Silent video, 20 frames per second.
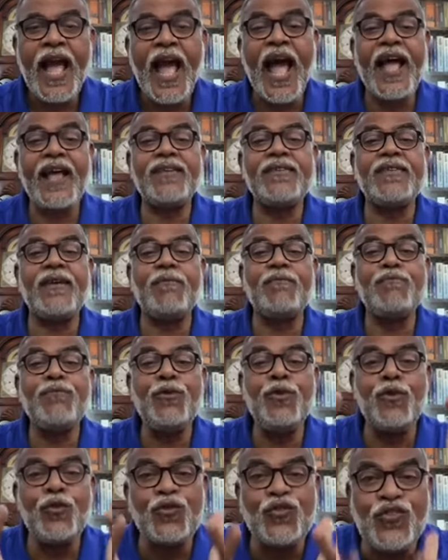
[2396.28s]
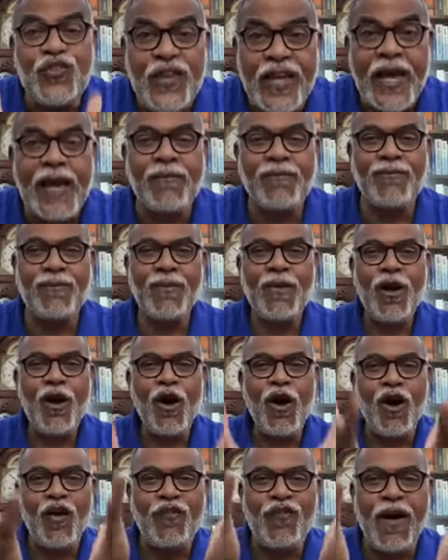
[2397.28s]
as a museum
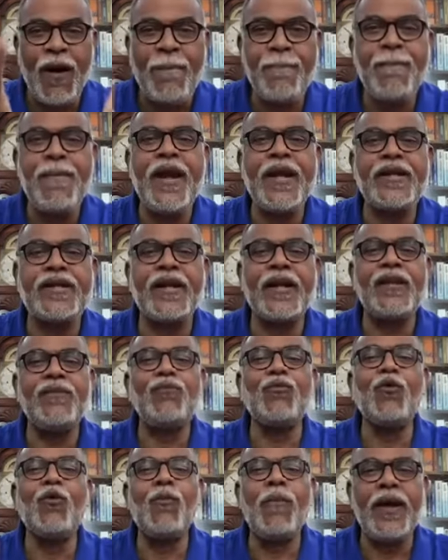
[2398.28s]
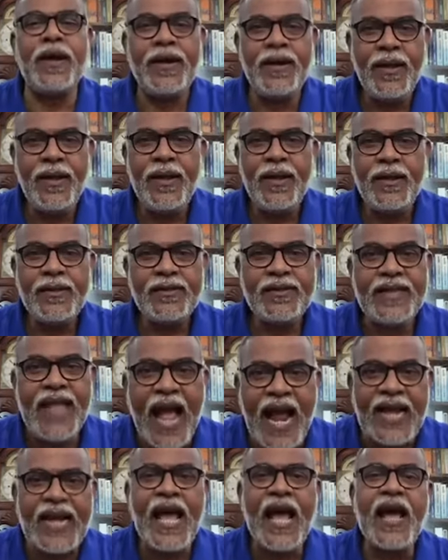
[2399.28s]
of Ambedkar movement.
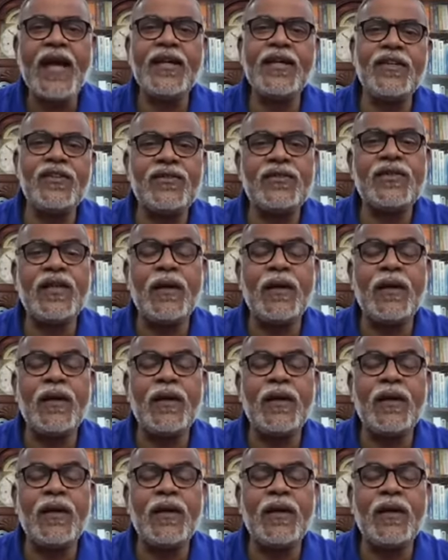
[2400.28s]
That is